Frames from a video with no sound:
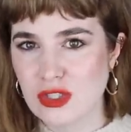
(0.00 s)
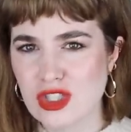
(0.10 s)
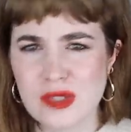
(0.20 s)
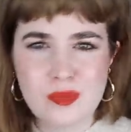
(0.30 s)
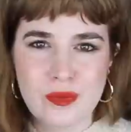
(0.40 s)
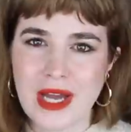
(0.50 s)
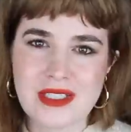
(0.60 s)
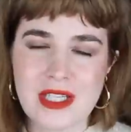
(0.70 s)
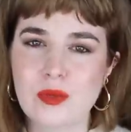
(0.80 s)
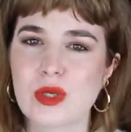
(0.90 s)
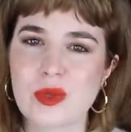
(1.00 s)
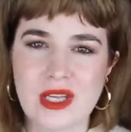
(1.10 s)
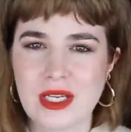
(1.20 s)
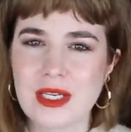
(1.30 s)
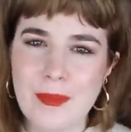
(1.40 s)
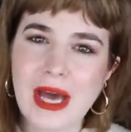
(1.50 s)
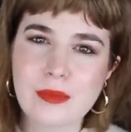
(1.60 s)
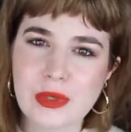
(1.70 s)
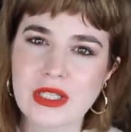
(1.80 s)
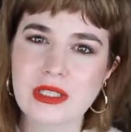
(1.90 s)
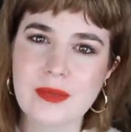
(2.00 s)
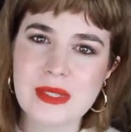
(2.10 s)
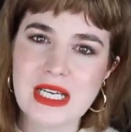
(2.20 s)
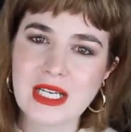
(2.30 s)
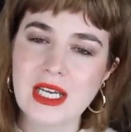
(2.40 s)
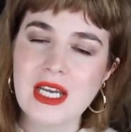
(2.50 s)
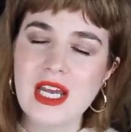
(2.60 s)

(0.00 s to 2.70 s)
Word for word: just as they would with any matte bullet lipstick.